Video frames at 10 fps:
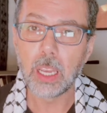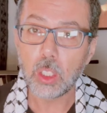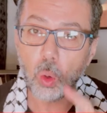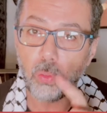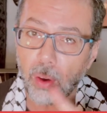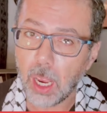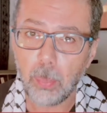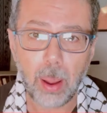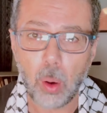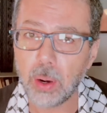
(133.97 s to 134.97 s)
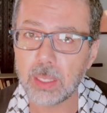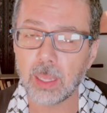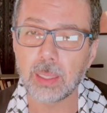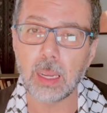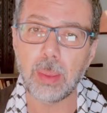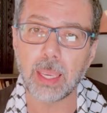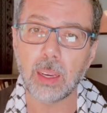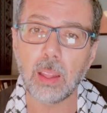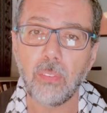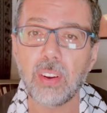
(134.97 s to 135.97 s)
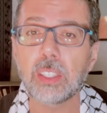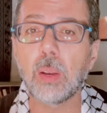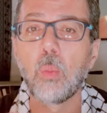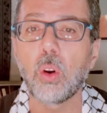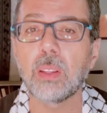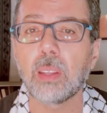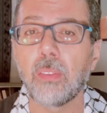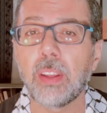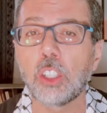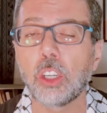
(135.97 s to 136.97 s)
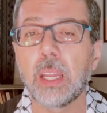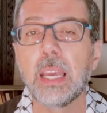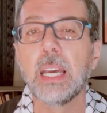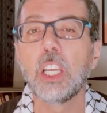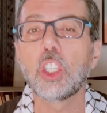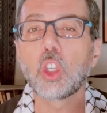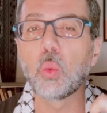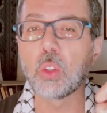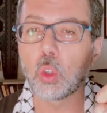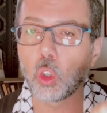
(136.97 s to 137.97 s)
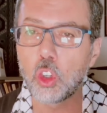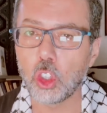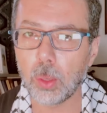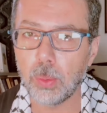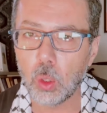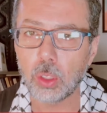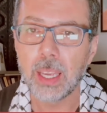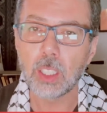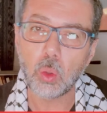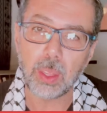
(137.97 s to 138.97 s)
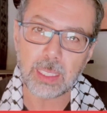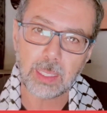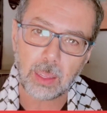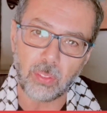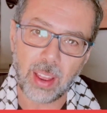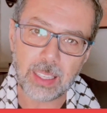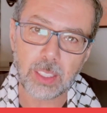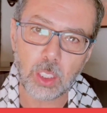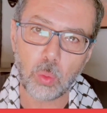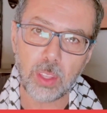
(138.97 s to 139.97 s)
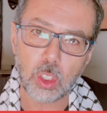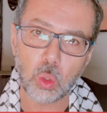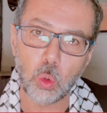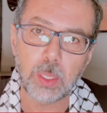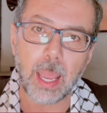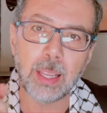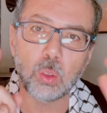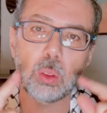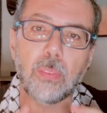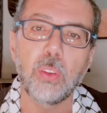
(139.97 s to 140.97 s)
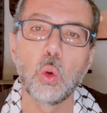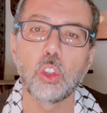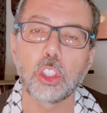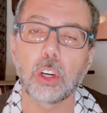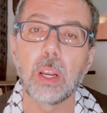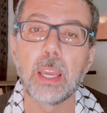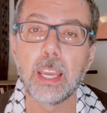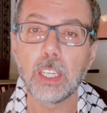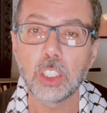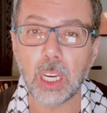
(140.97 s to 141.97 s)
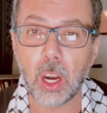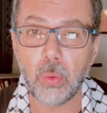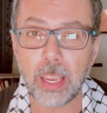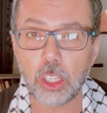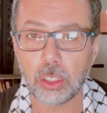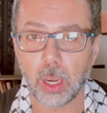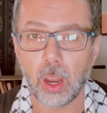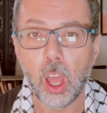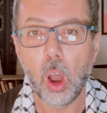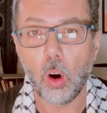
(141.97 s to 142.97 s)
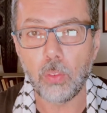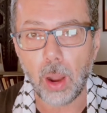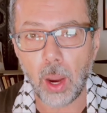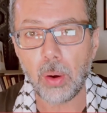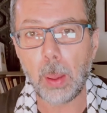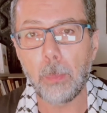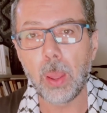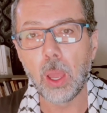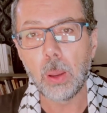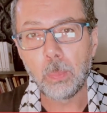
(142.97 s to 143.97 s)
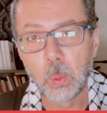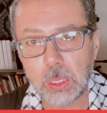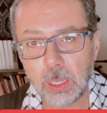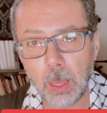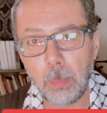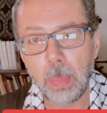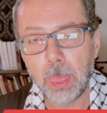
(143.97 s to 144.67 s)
So firepower is not going to make any difference, and more intervention is going to contribute to the steadfastness of these groups and to the future generation of Arab, Muslim,